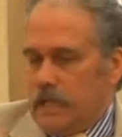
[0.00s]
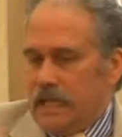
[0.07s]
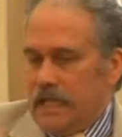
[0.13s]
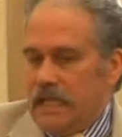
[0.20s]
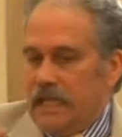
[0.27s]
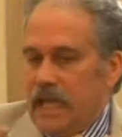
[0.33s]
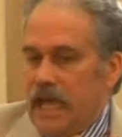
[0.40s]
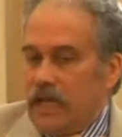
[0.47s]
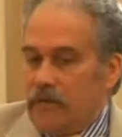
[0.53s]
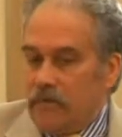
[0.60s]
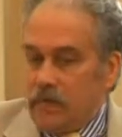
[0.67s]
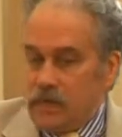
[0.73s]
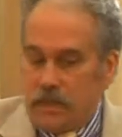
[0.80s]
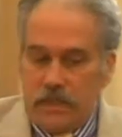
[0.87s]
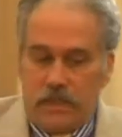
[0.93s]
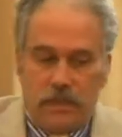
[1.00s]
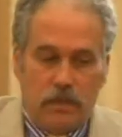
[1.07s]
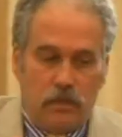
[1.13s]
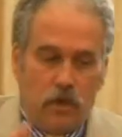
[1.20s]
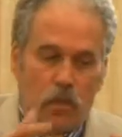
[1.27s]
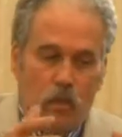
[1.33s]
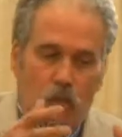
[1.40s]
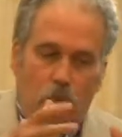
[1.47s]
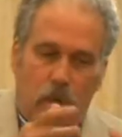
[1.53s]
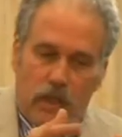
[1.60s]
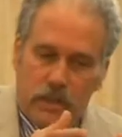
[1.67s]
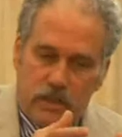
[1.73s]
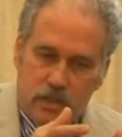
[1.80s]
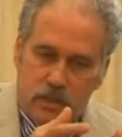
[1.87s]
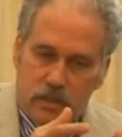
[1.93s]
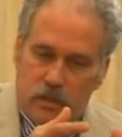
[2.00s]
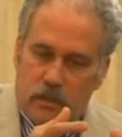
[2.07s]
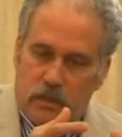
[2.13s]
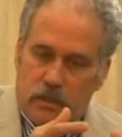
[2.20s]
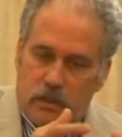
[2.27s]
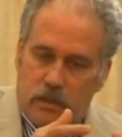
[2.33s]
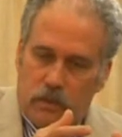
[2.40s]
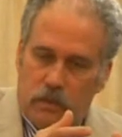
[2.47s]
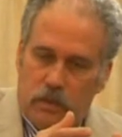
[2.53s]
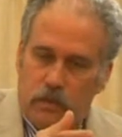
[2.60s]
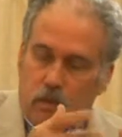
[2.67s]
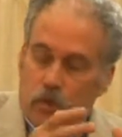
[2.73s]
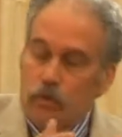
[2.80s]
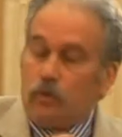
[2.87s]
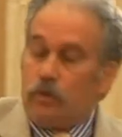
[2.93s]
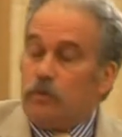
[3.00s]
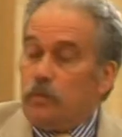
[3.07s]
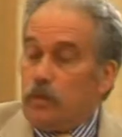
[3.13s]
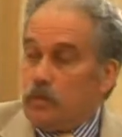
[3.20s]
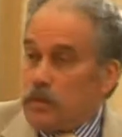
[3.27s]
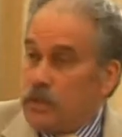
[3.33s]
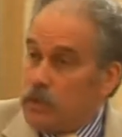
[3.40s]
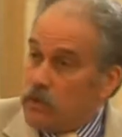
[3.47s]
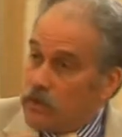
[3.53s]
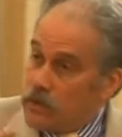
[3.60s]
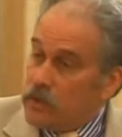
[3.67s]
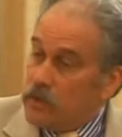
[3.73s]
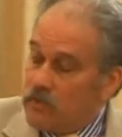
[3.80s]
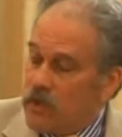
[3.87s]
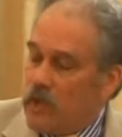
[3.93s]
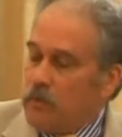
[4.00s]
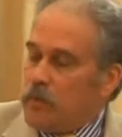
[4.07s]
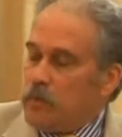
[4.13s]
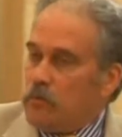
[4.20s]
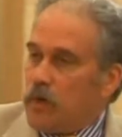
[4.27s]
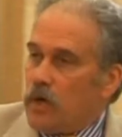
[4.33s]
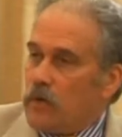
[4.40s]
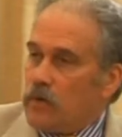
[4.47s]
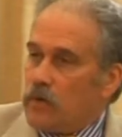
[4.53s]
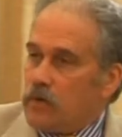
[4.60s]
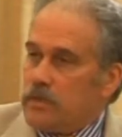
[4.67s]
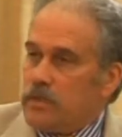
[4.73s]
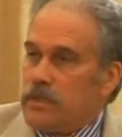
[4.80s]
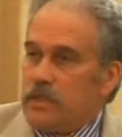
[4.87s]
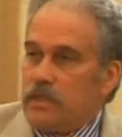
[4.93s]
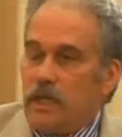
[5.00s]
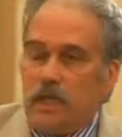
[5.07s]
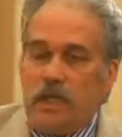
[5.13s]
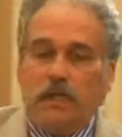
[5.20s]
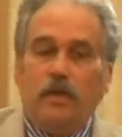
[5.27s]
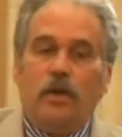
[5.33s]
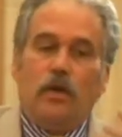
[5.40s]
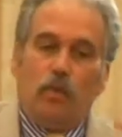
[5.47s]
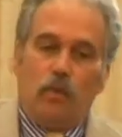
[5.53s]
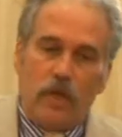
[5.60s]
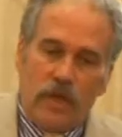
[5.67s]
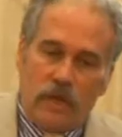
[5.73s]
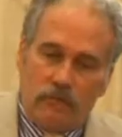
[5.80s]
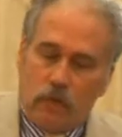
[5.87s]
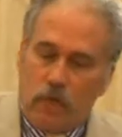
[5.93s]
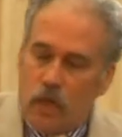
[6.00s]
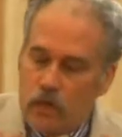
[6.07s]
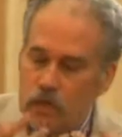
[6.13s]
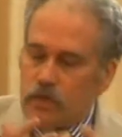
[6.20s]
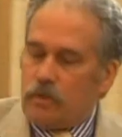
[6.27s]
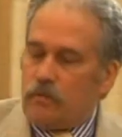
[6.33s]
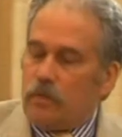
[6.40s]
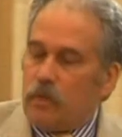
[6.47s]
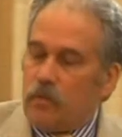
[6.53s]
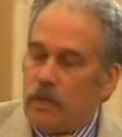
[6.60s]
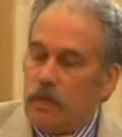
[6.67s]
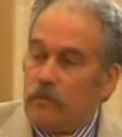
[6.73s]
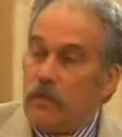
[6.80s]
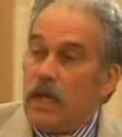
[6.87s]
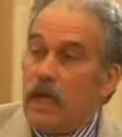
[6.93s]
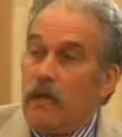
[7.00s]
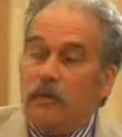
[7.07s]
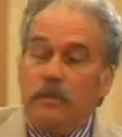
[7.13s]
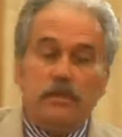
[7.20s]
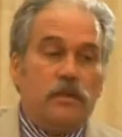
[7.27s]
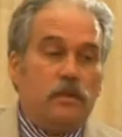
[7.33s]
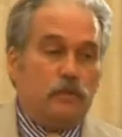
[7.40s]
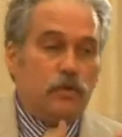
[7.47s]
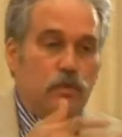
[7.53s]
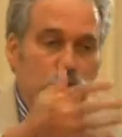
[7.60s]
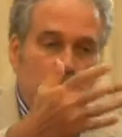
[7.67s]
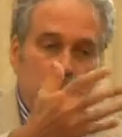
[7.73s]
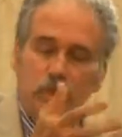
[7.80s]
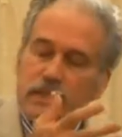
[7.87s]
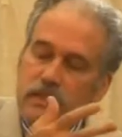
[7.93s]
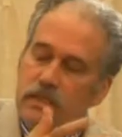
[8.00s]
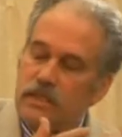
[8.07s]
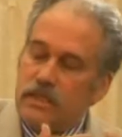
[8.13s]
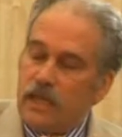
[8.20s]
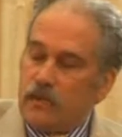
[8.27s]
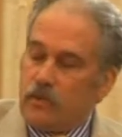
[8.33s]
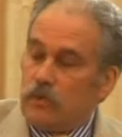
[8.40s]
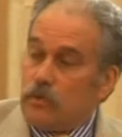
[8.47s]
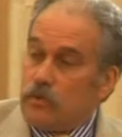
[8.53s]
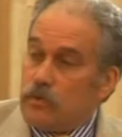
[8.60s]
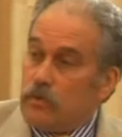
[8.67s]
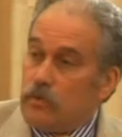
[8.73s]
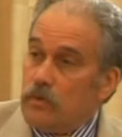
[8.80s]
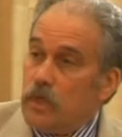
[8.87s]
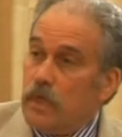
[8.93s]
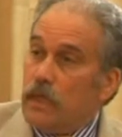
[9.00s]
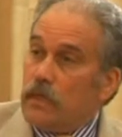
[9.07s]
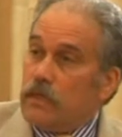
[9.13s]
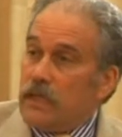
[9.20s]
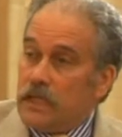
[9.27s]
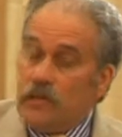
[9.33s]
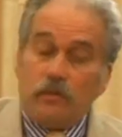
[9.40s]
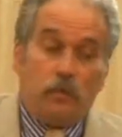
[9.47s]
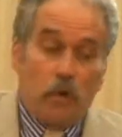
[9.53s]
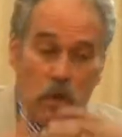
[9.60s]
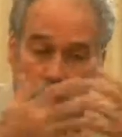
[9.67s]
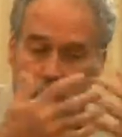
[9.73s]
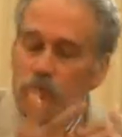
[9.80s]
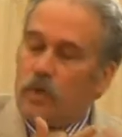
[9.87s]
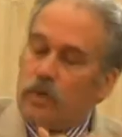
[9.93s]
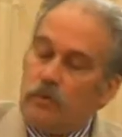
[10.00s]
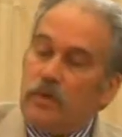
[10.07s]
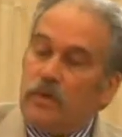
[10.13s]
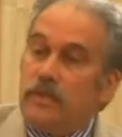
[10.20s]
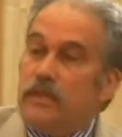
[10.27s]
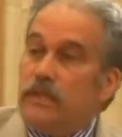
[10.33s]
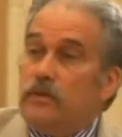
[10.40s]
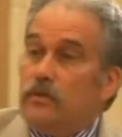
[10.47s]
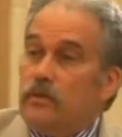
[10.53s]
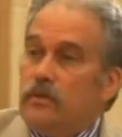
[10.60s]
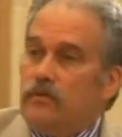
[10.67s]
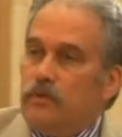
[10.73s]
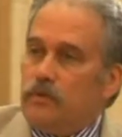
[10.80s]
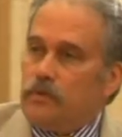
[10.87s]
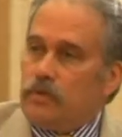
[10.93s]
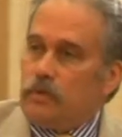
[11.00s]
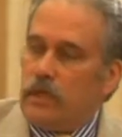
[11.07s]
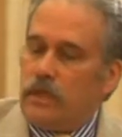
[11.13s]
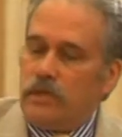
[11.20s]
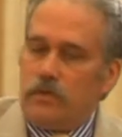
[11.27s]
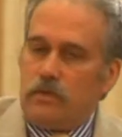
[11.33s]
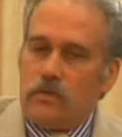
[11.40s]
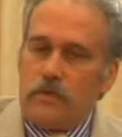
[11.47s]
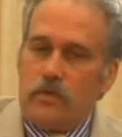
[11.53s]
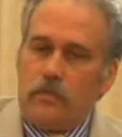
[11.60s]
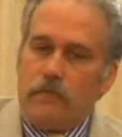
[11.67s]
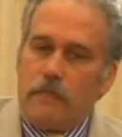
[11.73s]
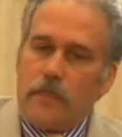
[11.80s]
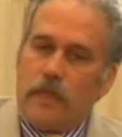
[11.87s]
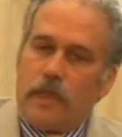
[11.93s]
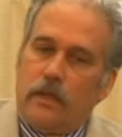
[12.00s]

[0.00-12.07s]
in advocacy once the donor community or the development partners decide we have launched the program. Now it's up to the business sector to take the ball and run with it into the future. And so